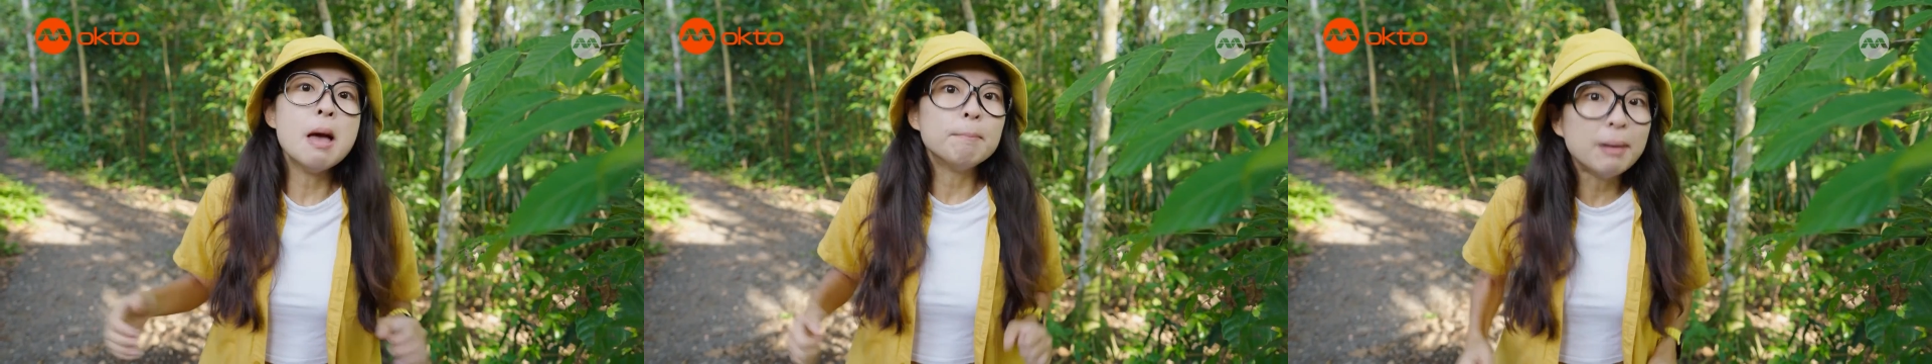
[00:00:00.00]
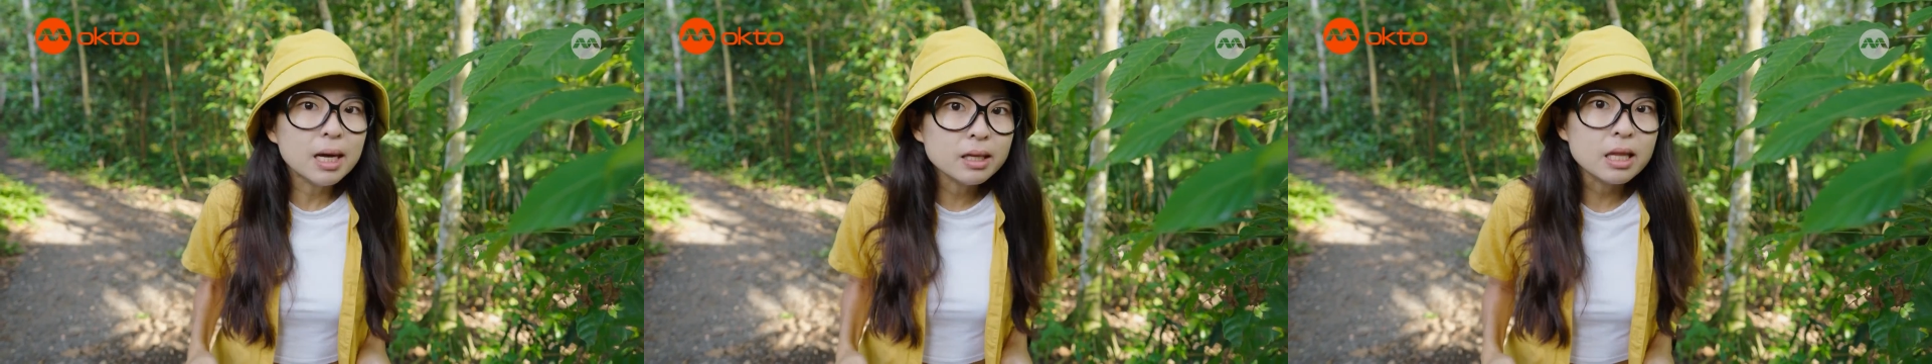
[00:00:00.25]

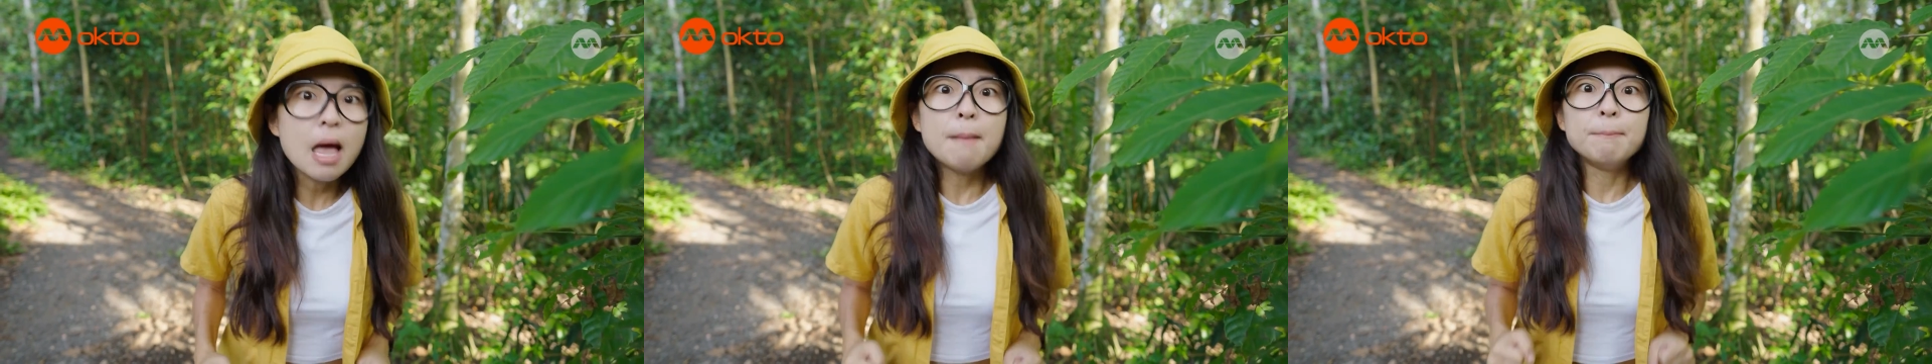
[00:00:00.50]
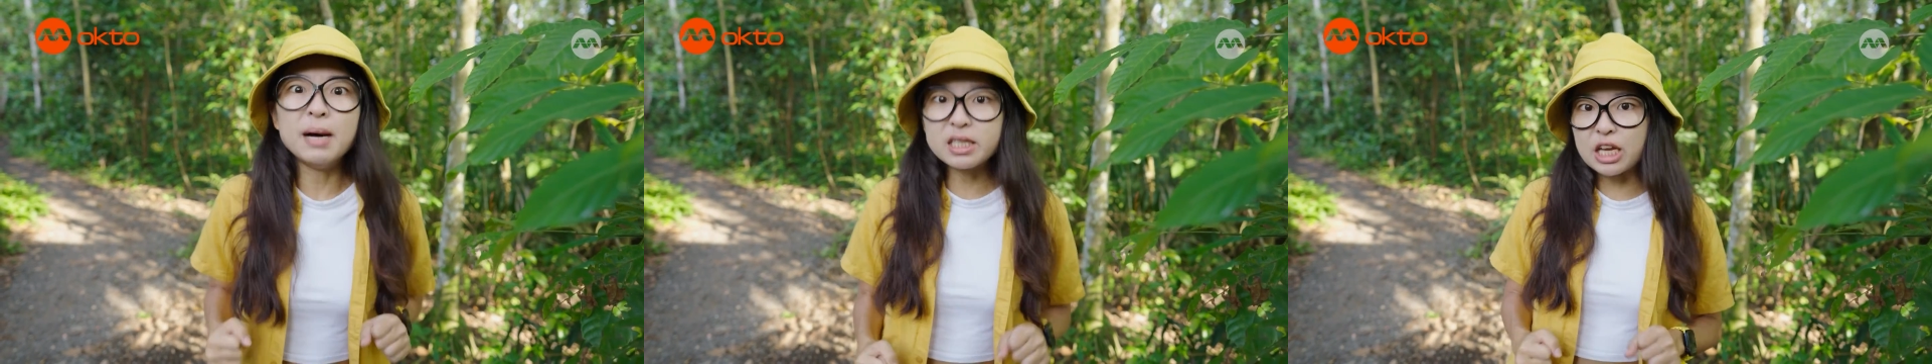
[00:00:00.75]
but
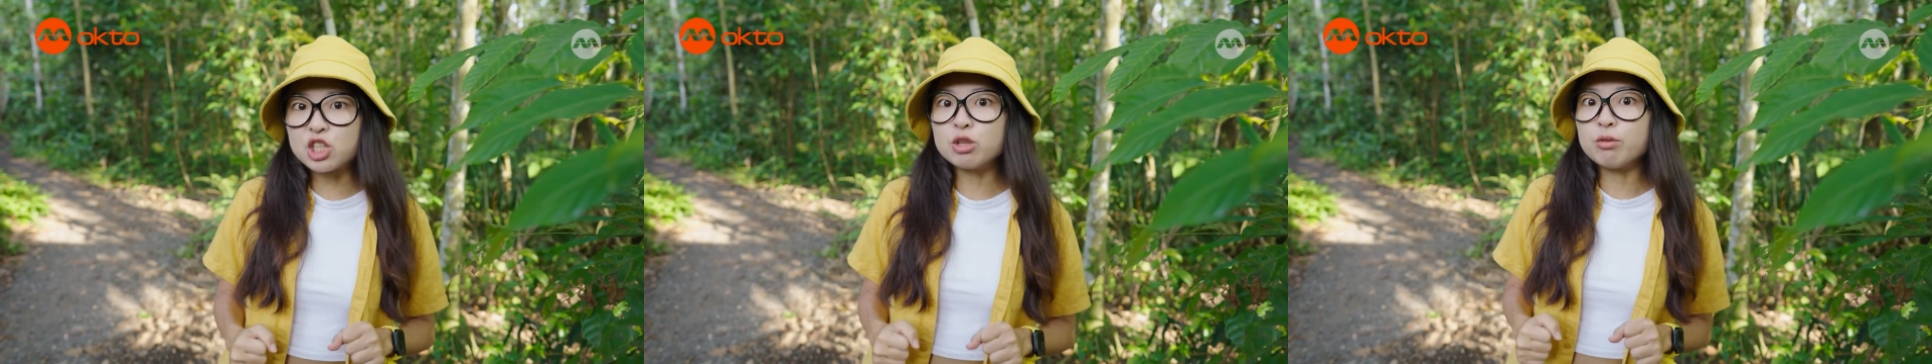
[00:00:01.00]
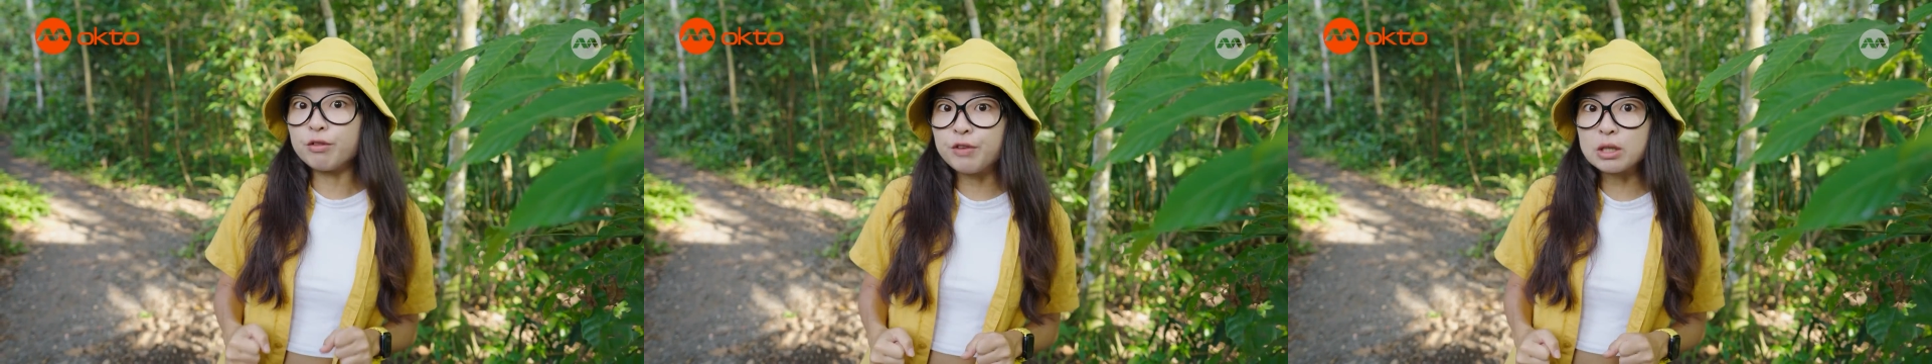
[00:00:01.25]
bugs actually
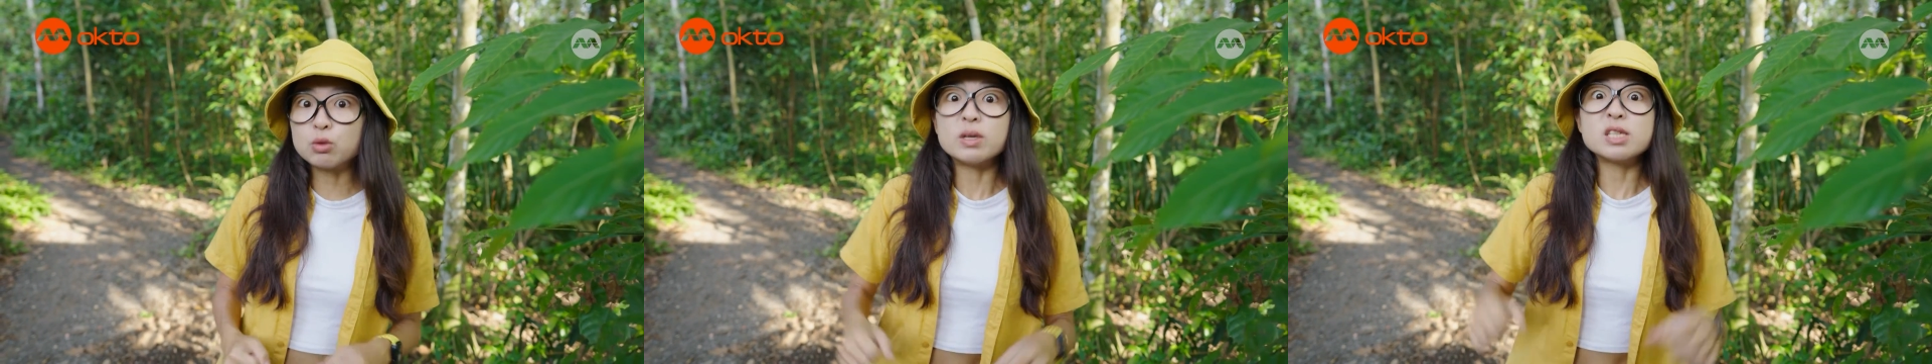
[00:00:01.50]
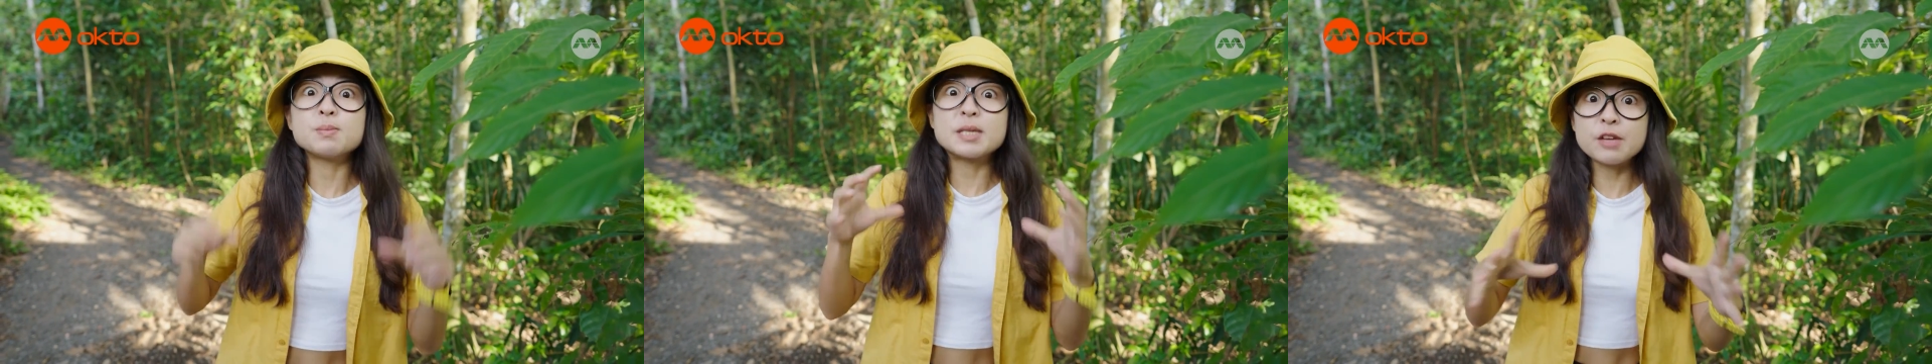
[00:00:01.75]
refer to a
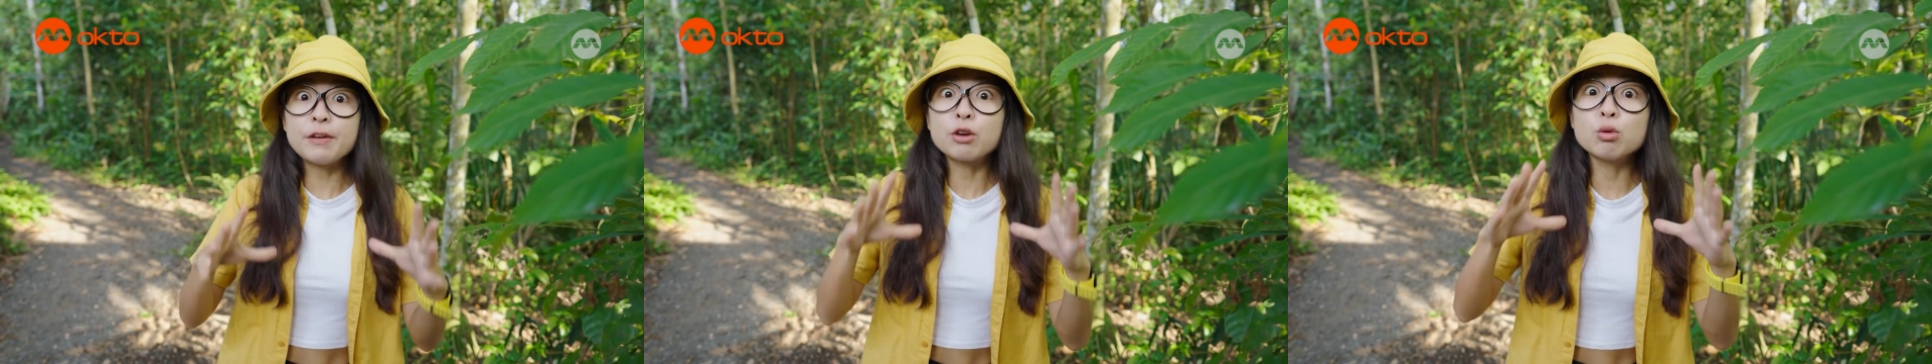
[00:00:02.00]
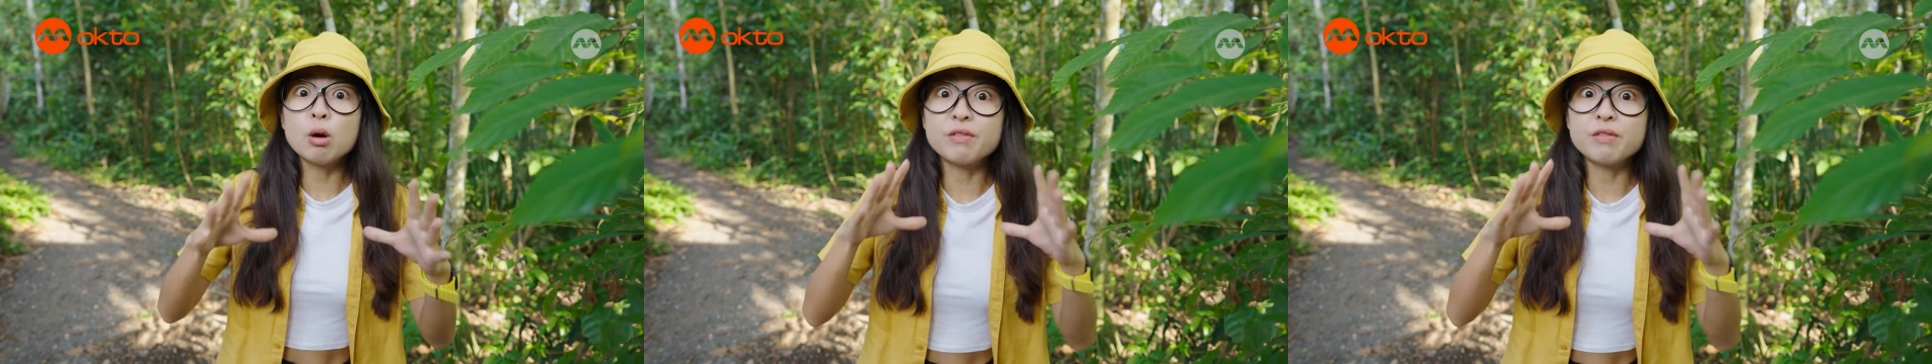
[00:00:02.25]
specific group